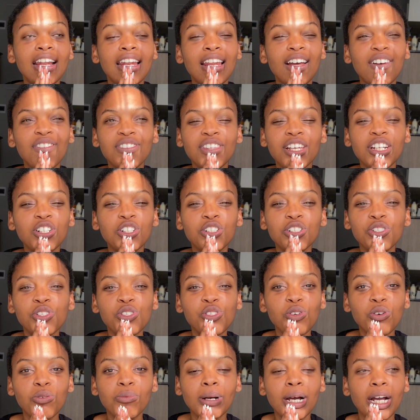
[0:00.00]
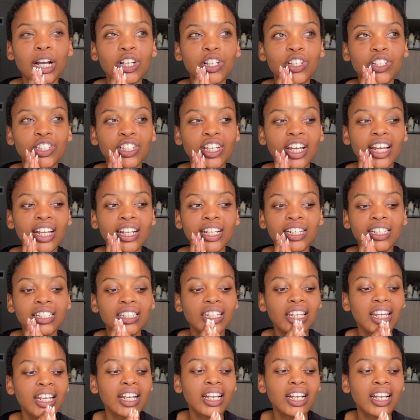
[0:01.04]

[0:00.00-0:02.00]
love that girl so much. And